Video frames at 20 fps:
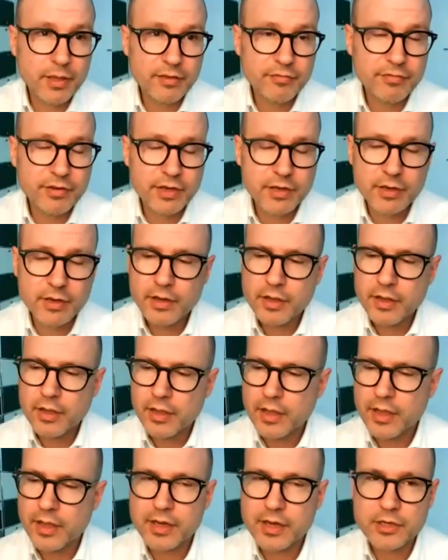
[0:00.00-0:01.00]
even,
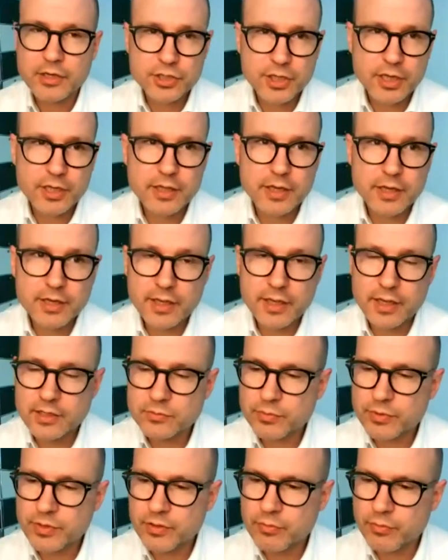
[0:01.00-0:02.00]
and I shared that case
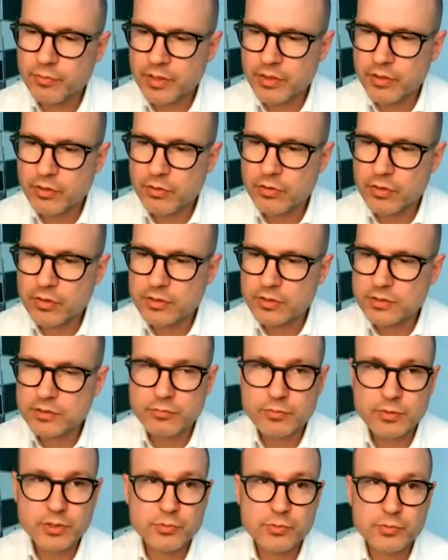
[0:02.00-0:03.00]
with you also,
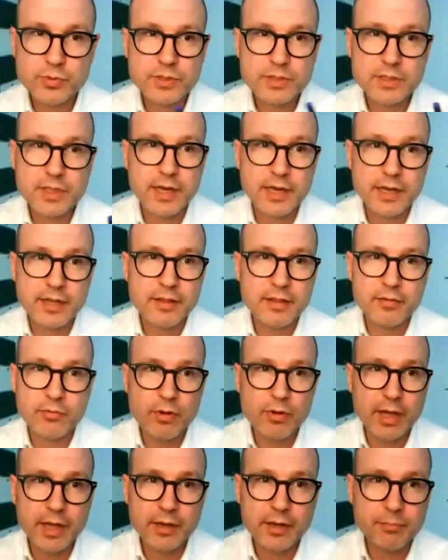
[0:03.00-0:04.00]
which was then in the
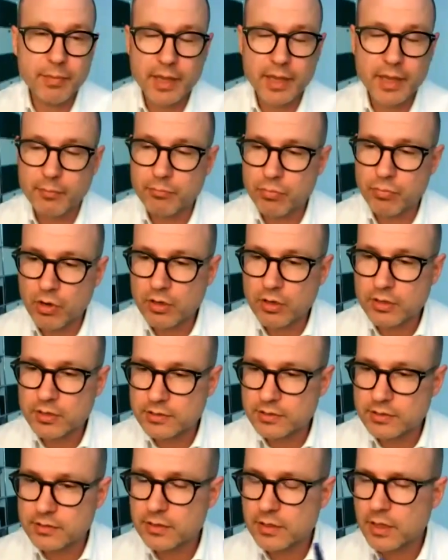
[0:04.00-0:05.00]
right main
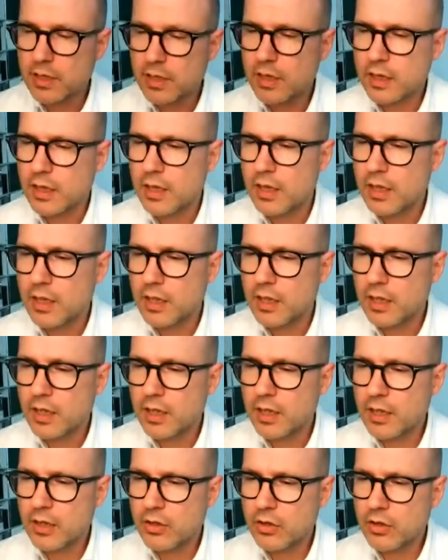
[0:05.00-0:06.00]
bronchus
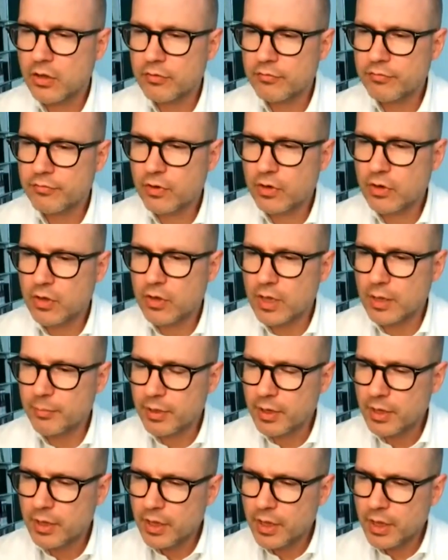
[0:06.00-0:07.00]
on follow-up.
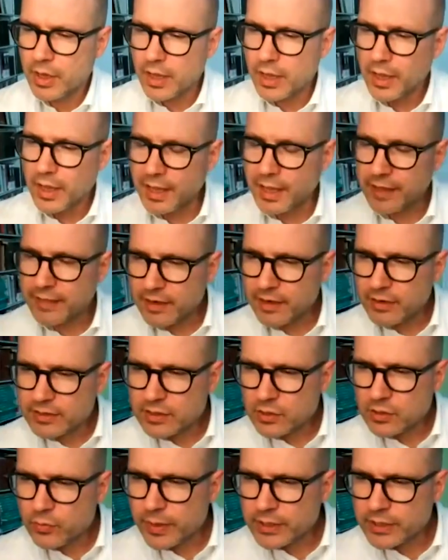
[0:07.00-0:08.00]
And there's
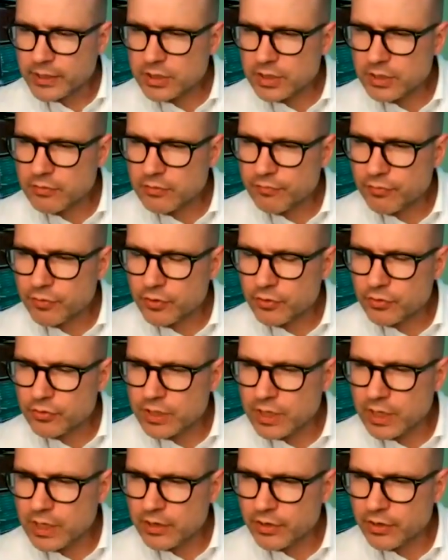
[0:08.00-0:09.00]
a question for you,
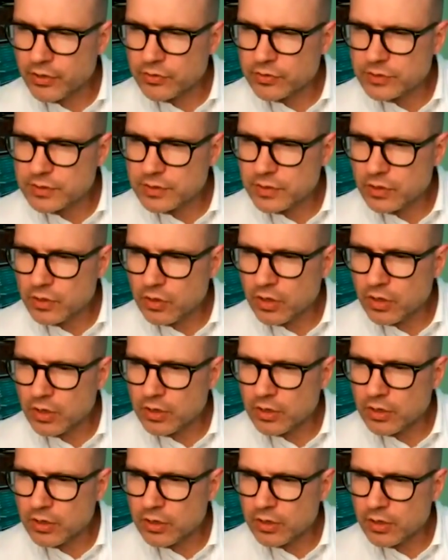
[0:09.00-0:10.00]
Dariusz,
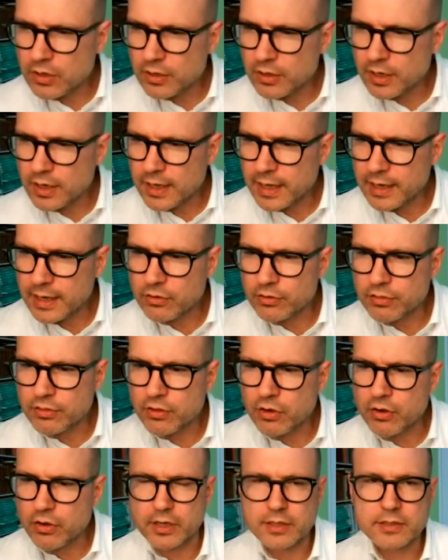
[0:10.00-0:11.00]
on the
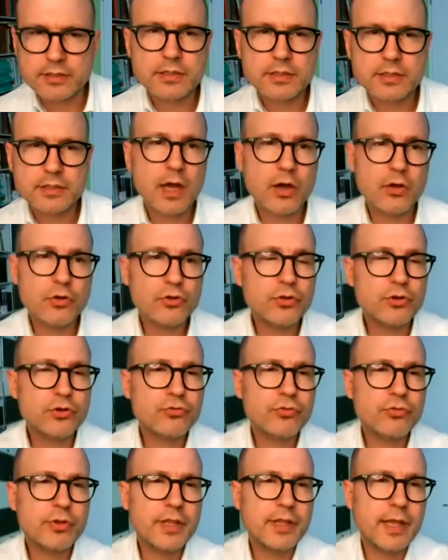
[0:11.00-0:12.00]
chylothorax. How do you
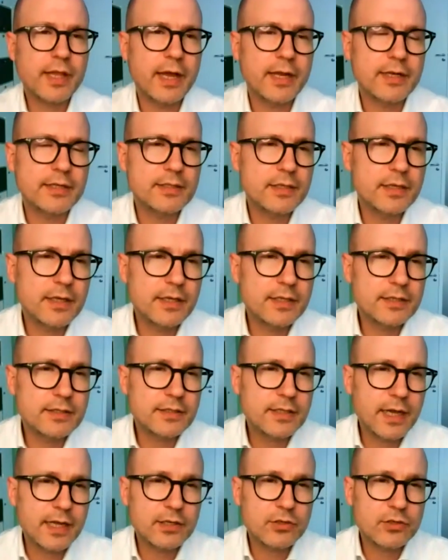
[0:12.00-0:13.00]
treat that? Is
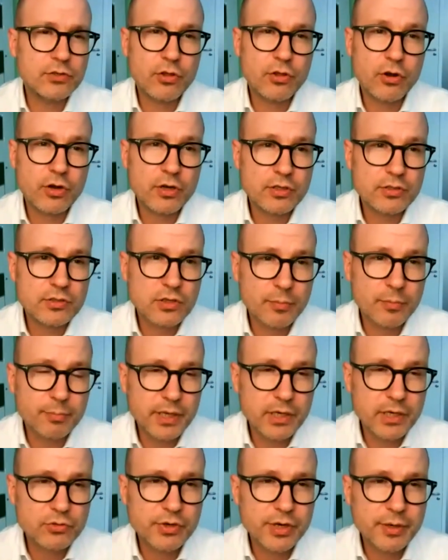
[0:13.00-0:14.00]
that
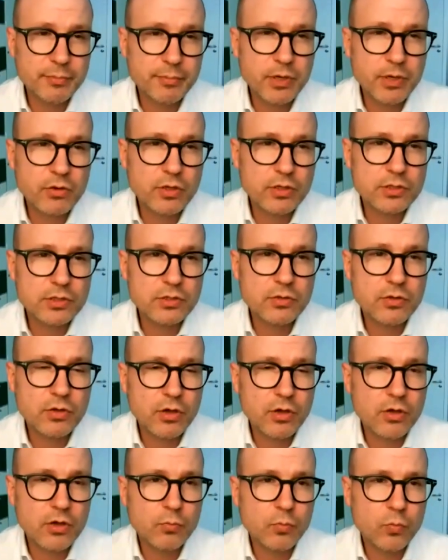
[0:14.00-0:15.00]
thoracoscopic treatment also,
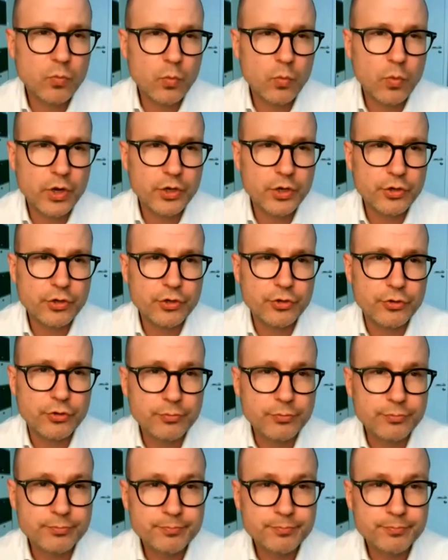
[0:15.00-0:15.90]
or what do you do?